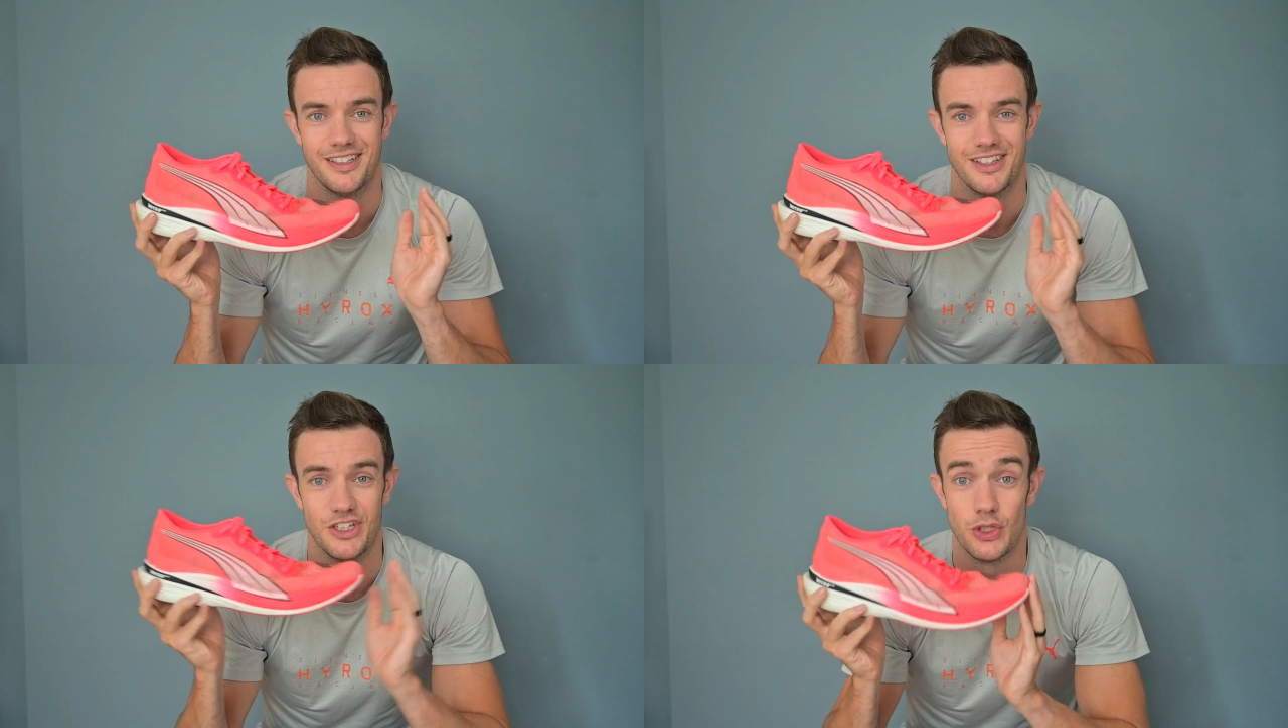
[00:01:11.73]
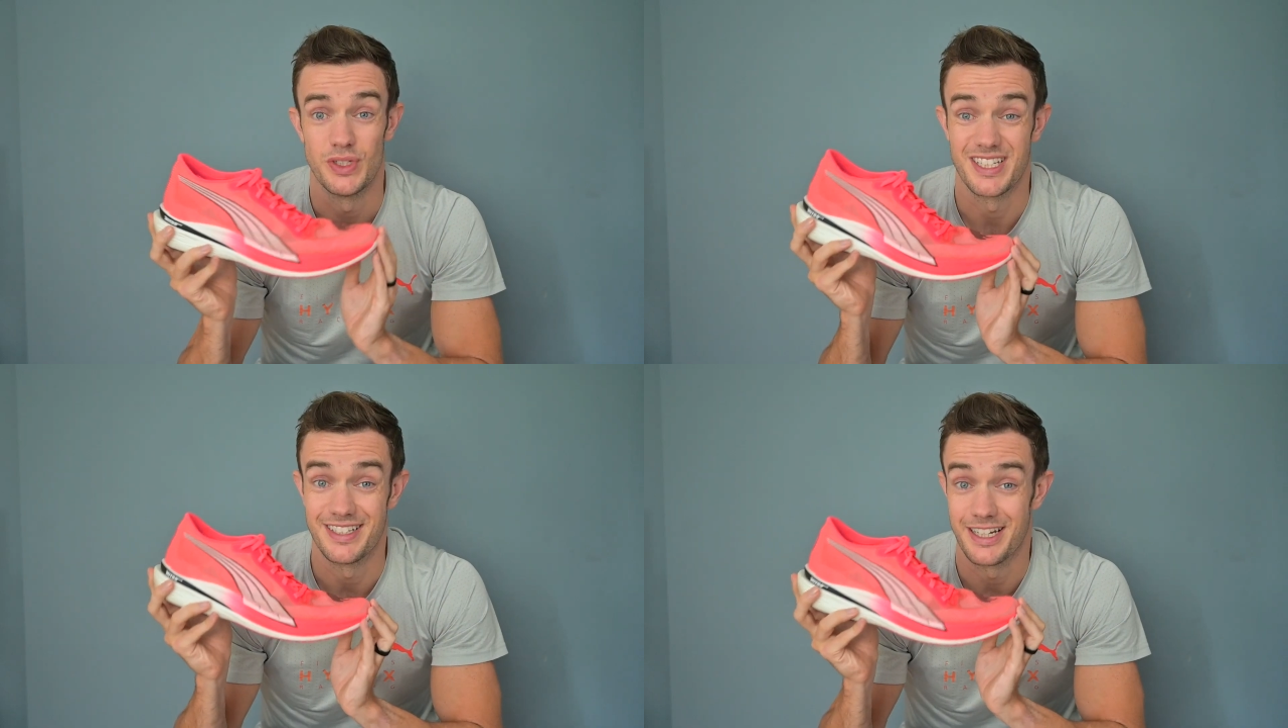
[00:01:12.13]
The shoe's
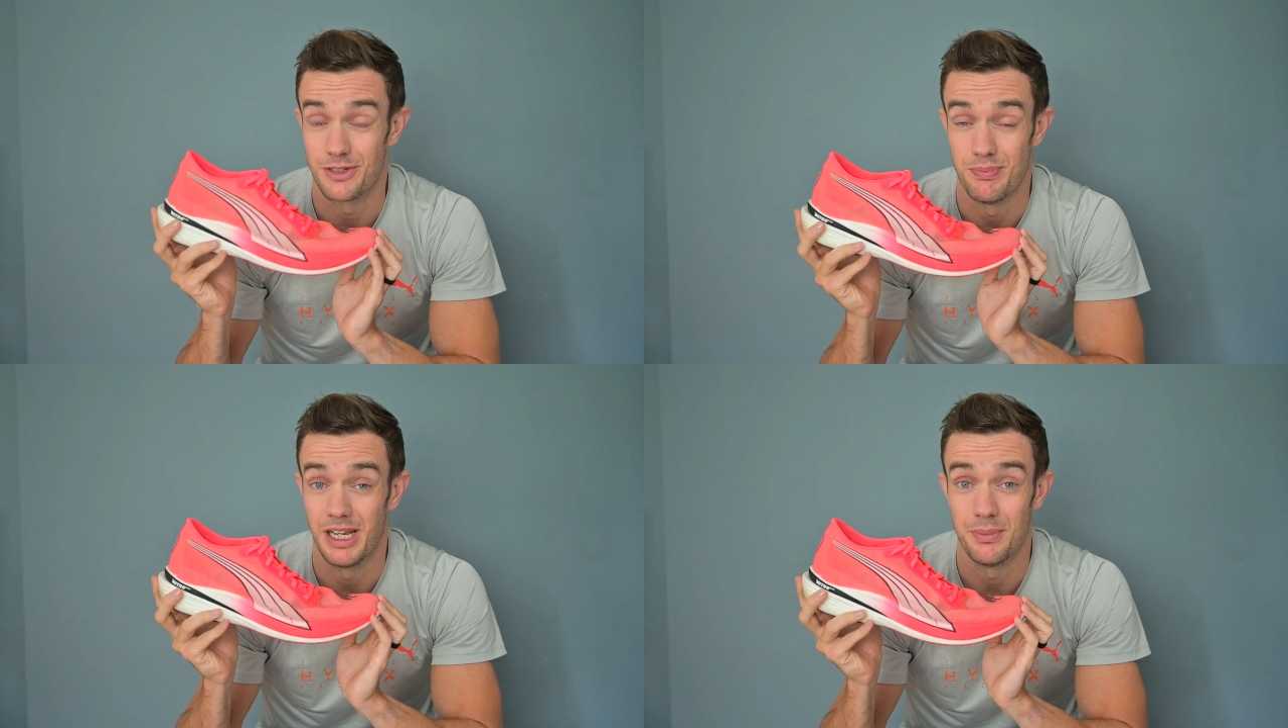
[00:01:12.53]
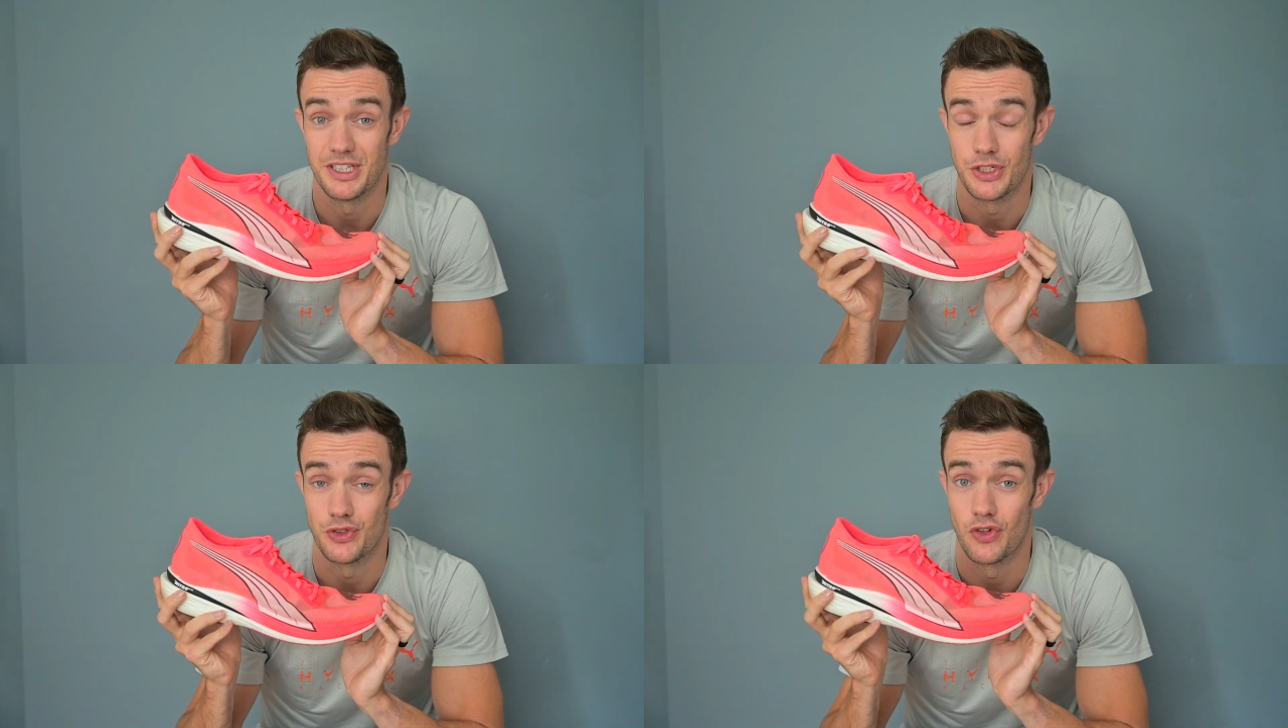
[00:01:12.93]
a
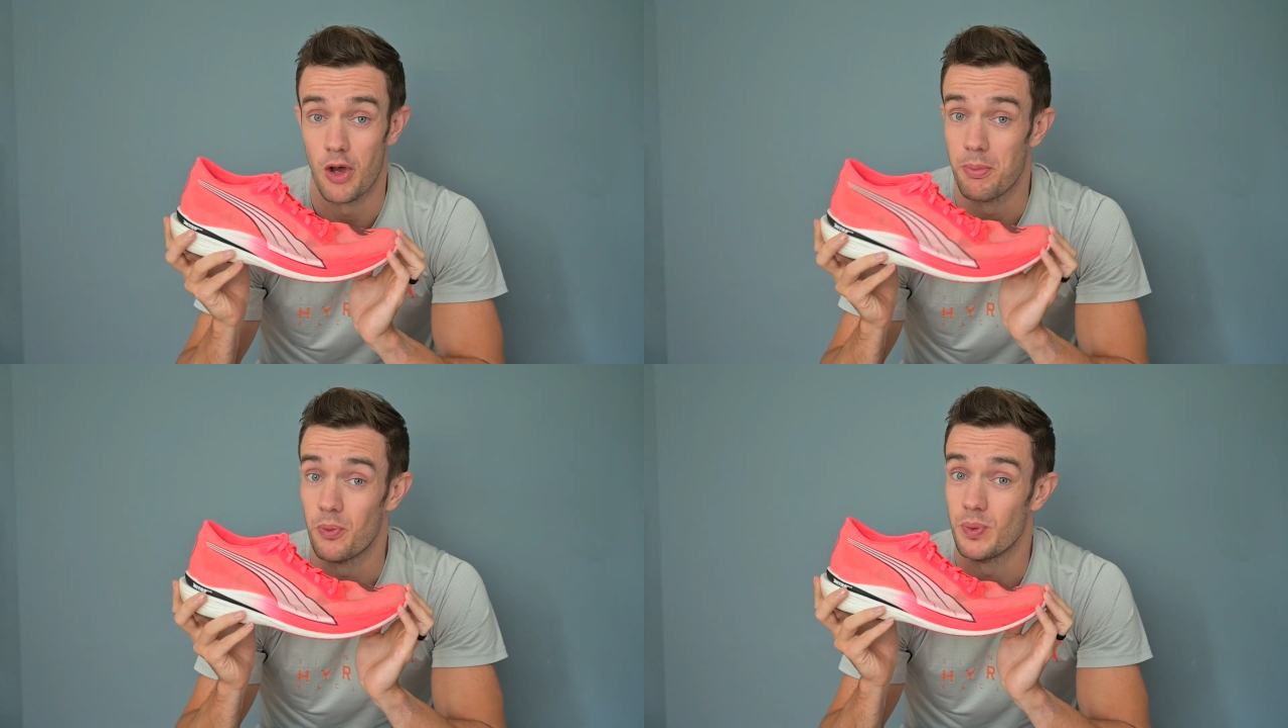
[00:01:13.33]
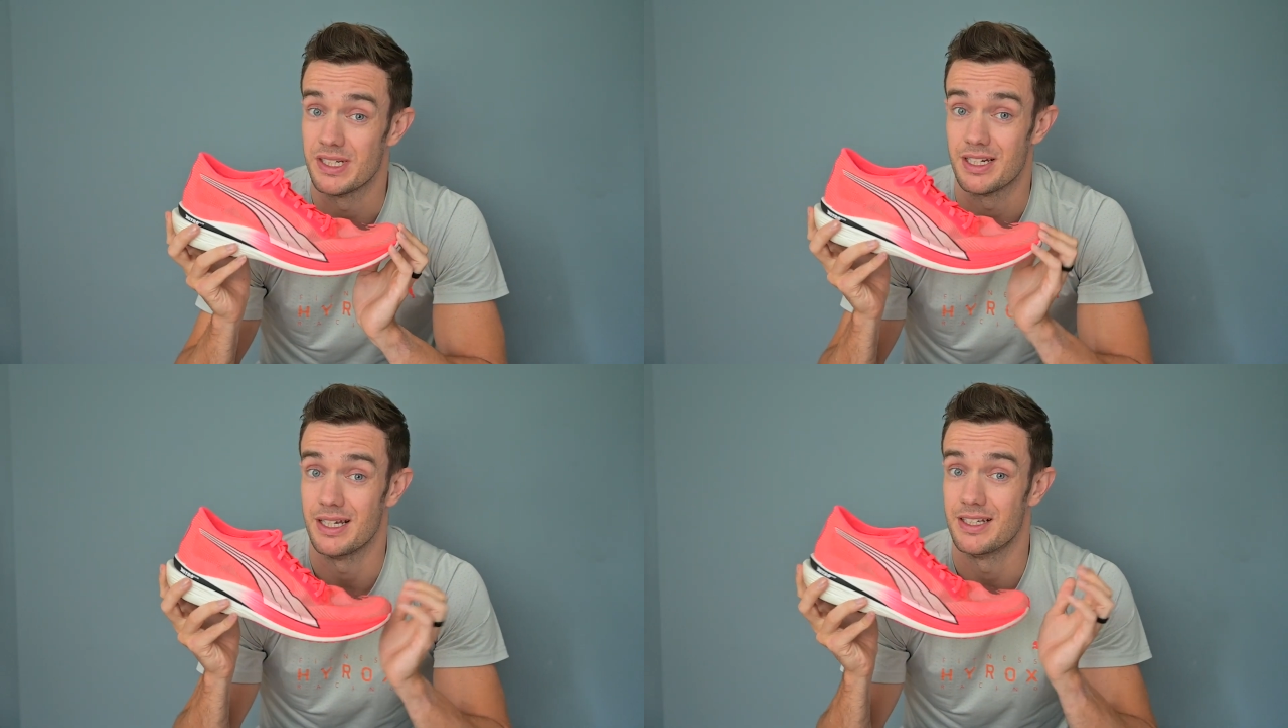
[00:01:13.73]
6mm drop,
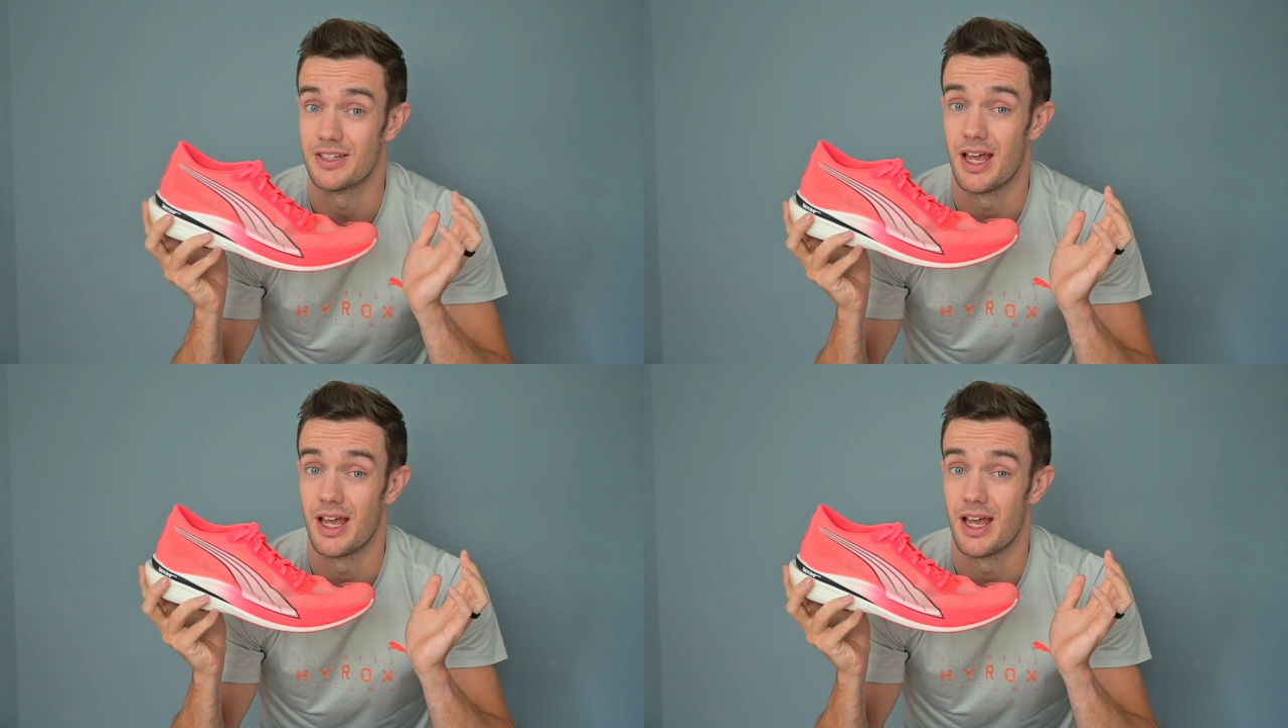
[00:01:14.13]
which is